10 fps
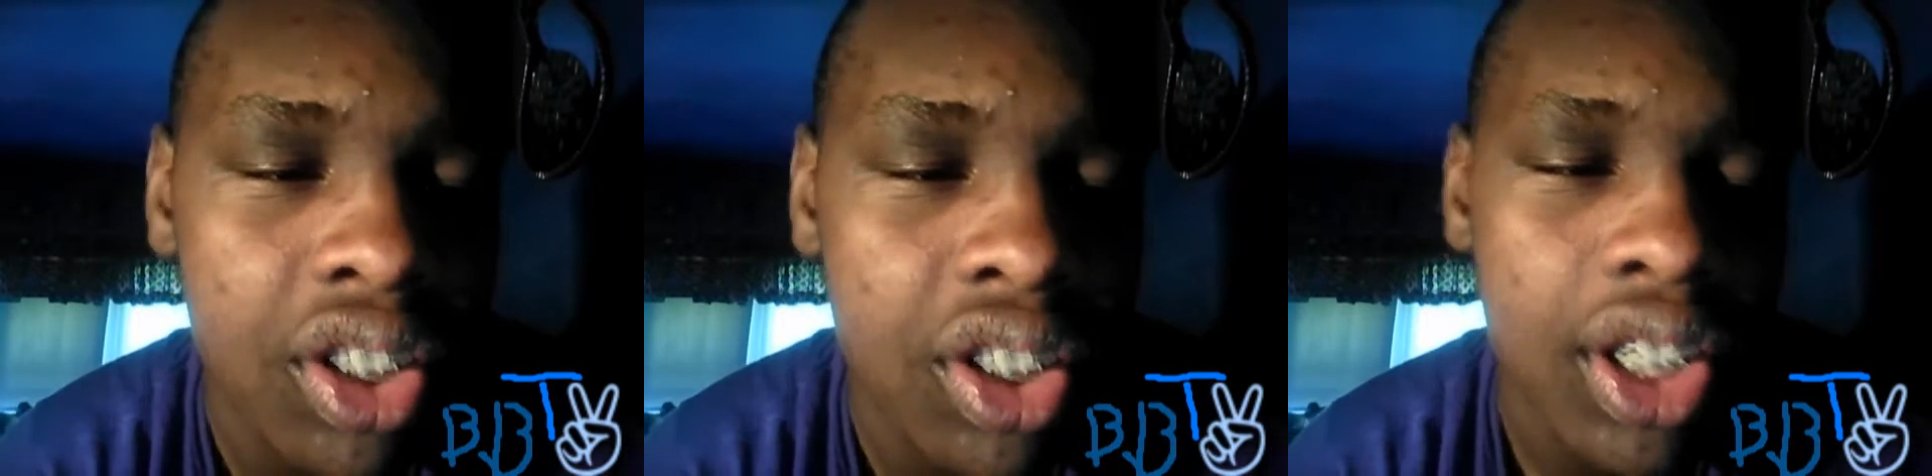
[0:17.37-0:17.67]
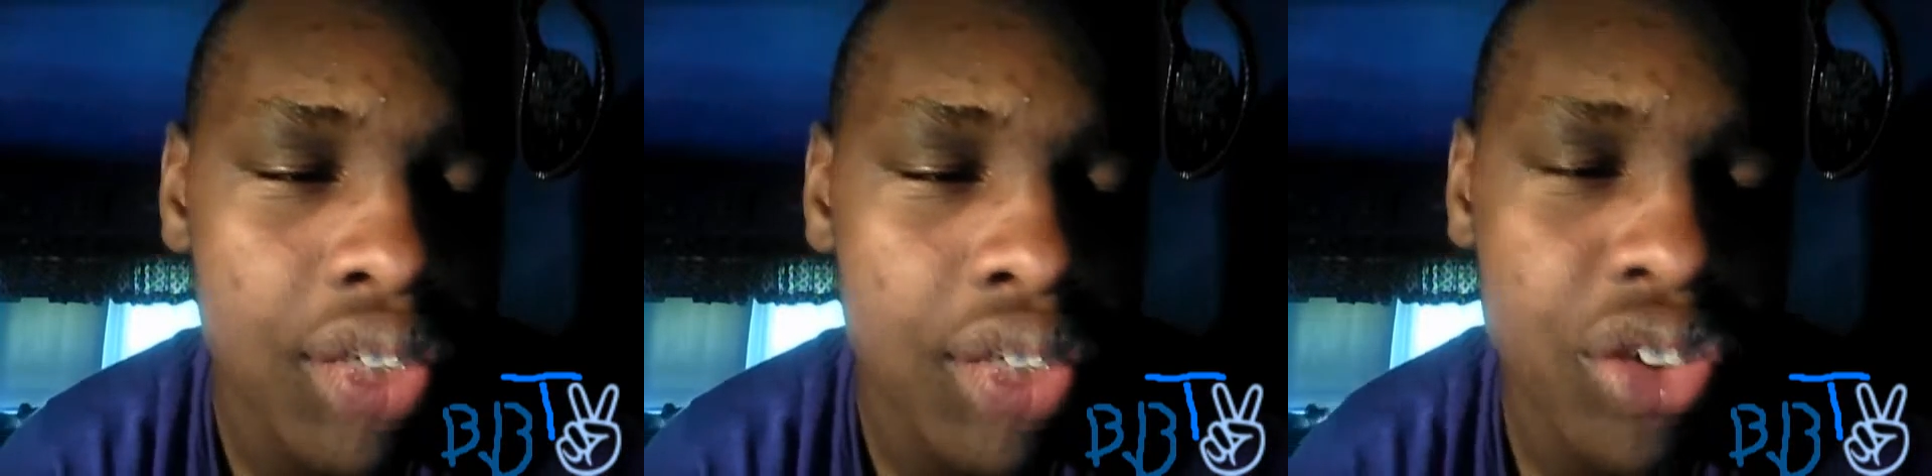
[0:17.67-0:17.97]

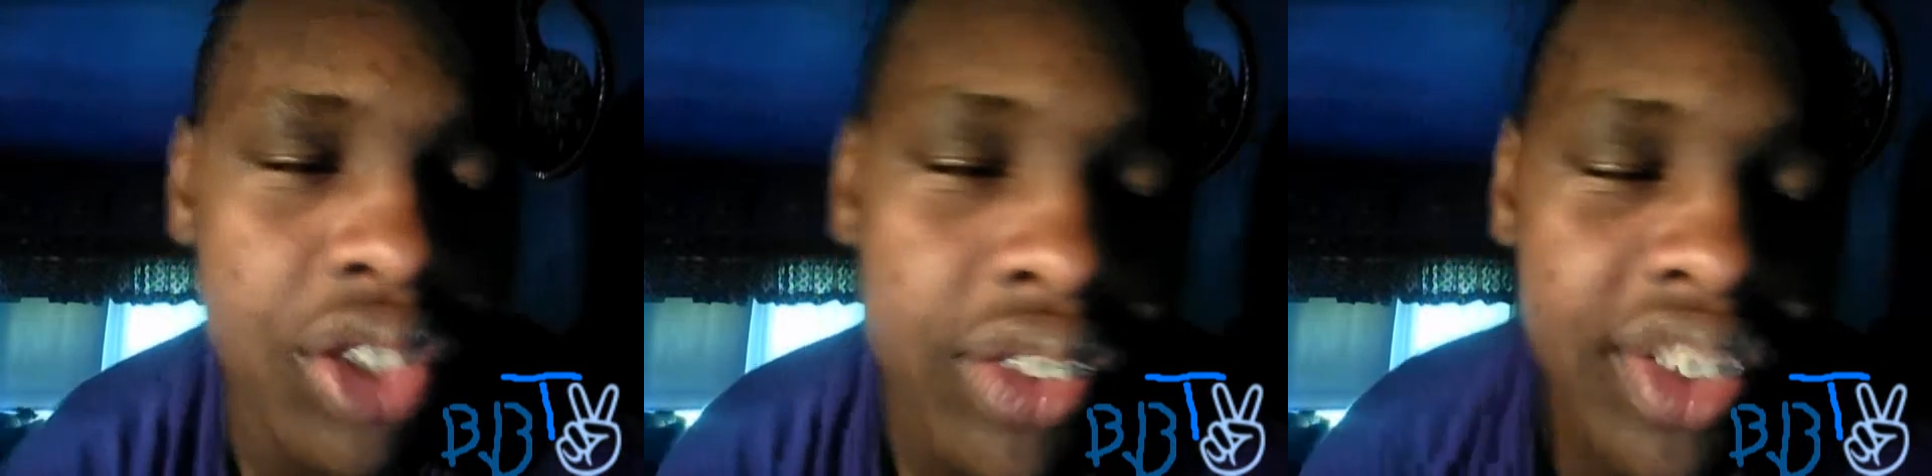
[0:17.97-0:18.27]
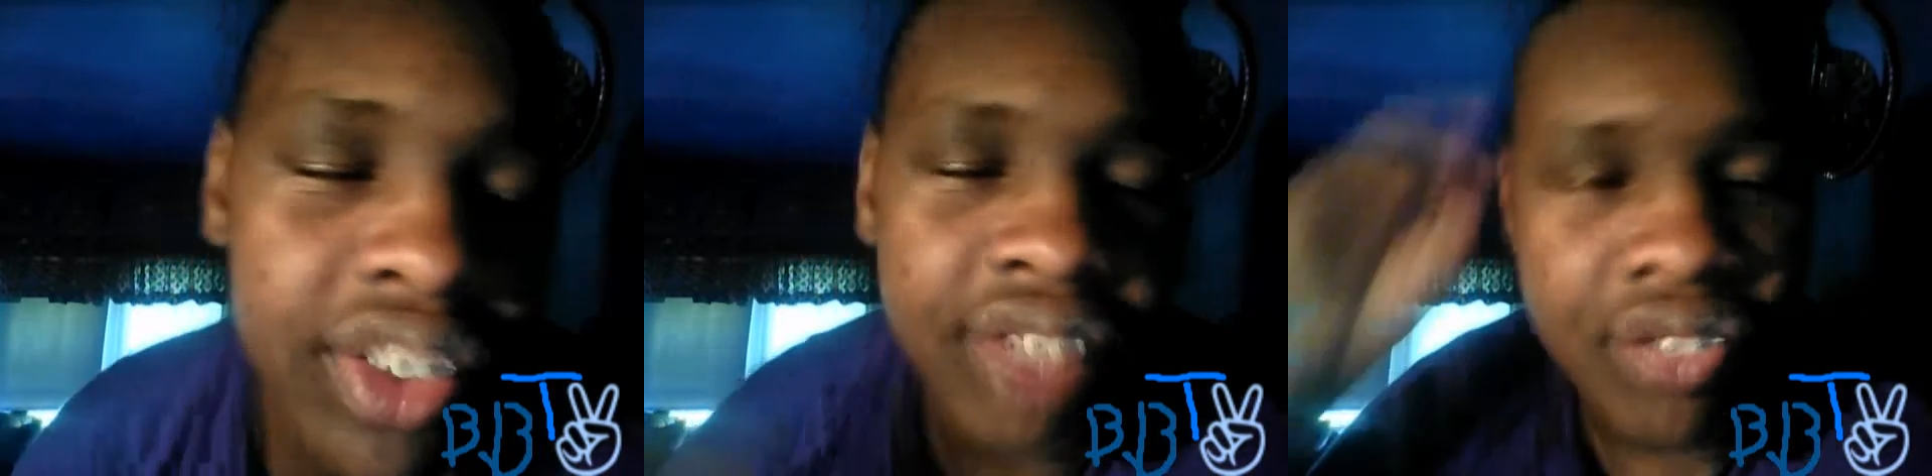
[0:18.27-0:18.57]
If you're
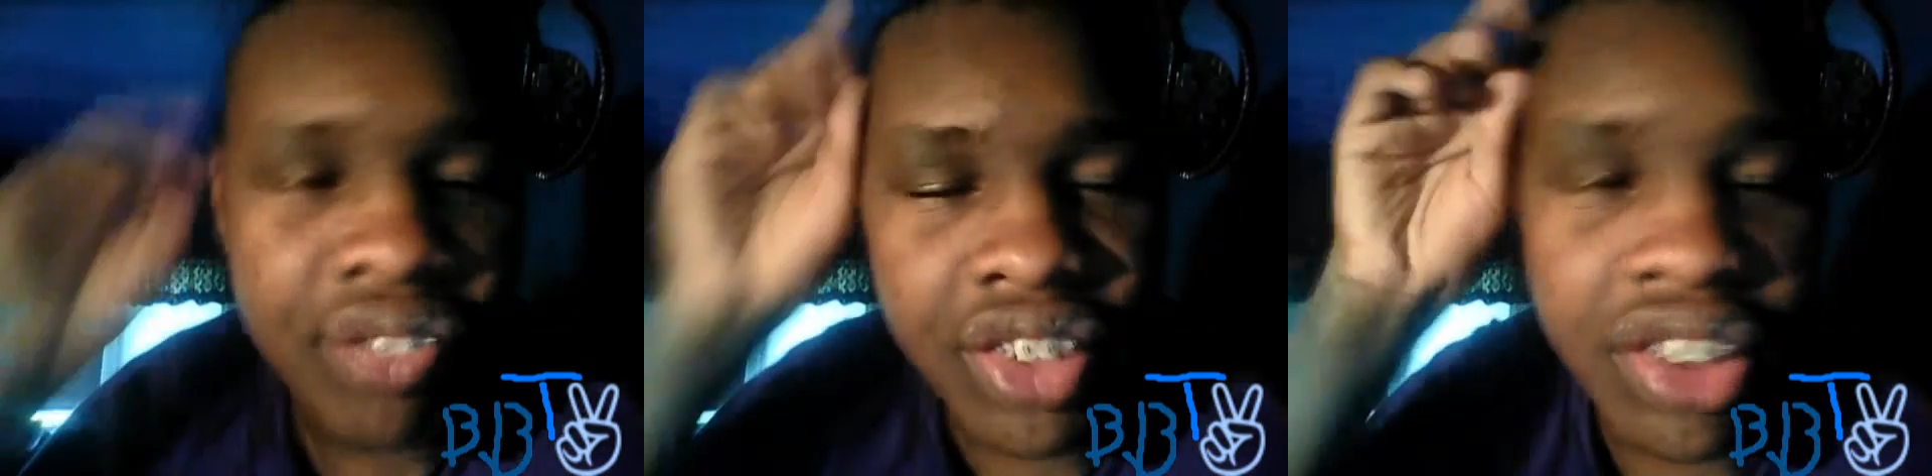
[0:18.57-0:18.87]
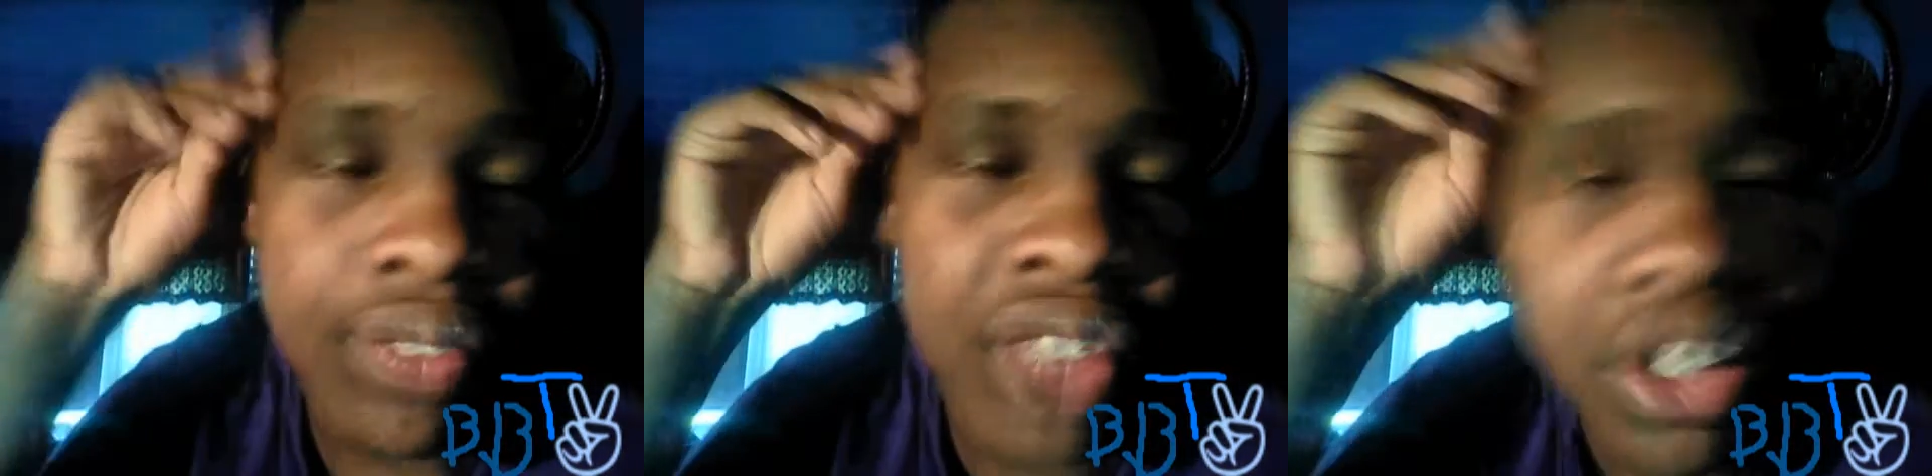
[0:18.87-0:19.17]
going to see
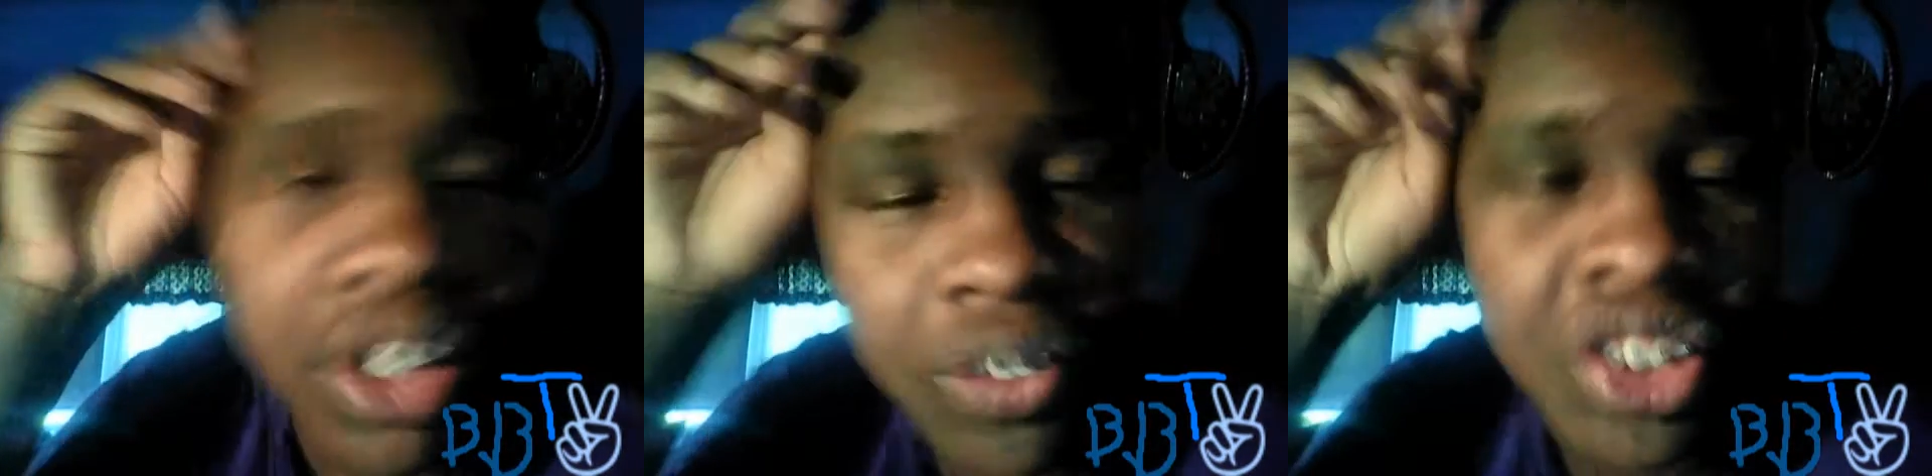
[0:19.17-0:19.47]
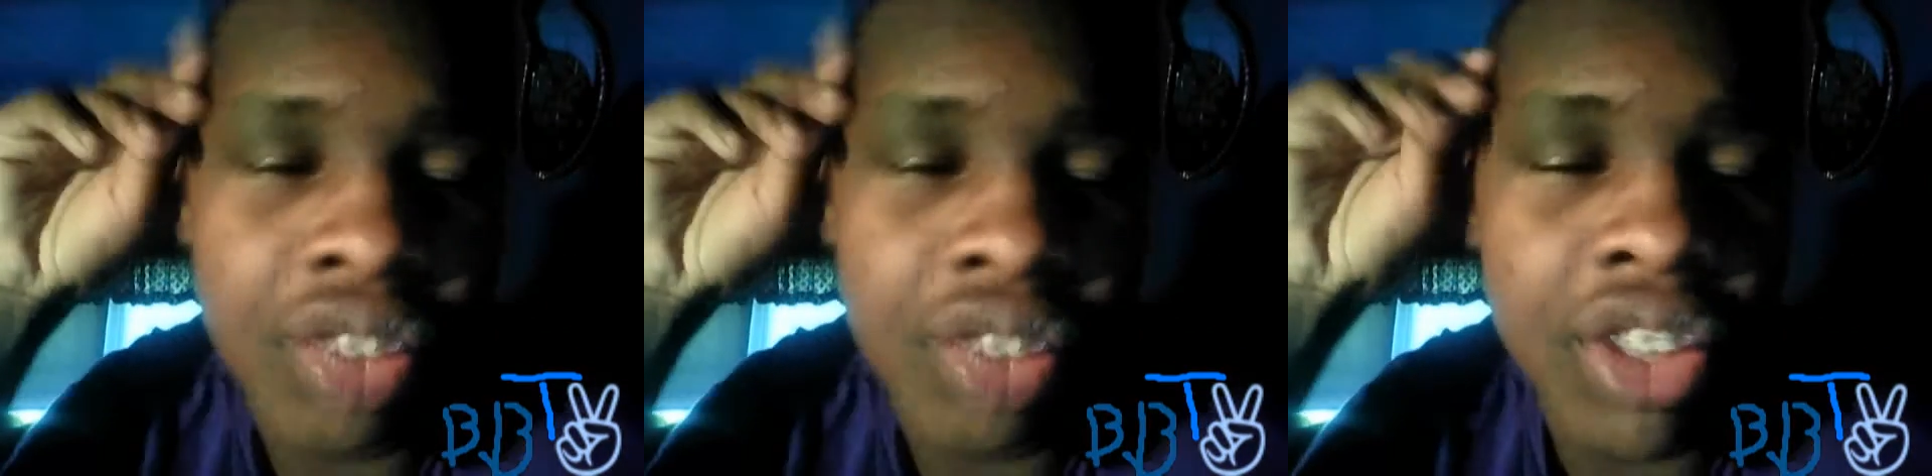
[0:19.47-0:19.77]
fireworks
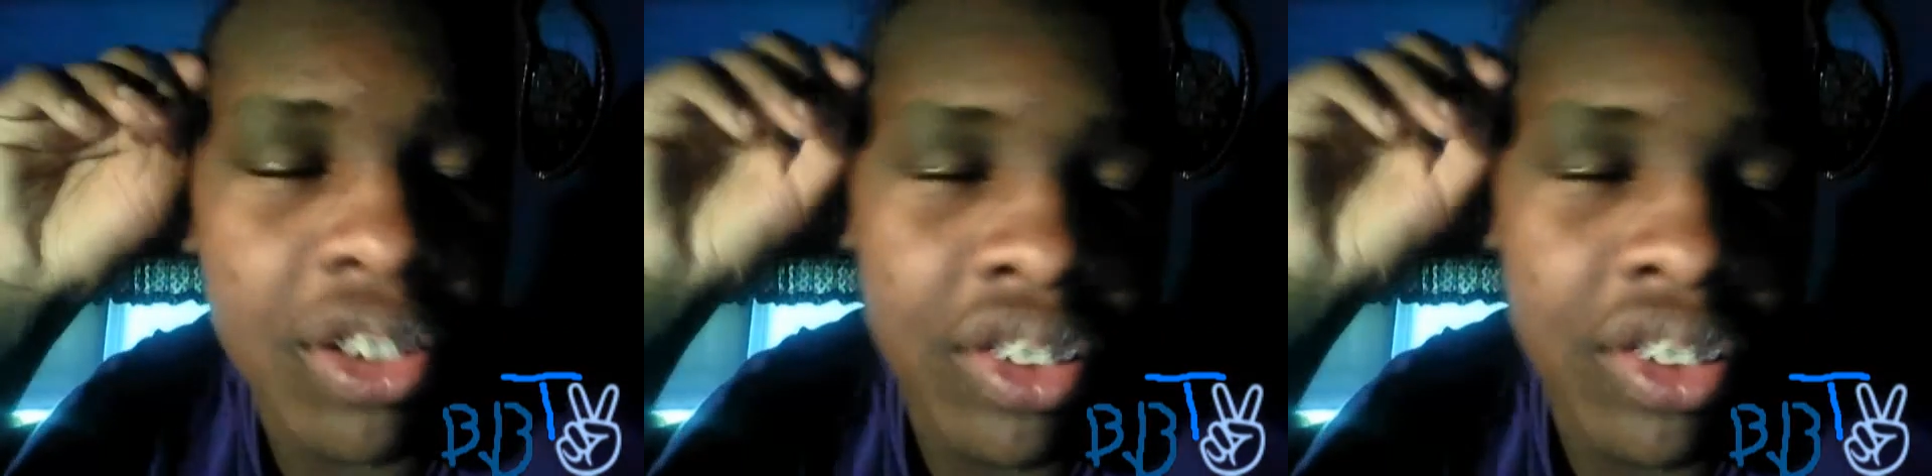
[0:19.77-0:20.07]
tomorrow,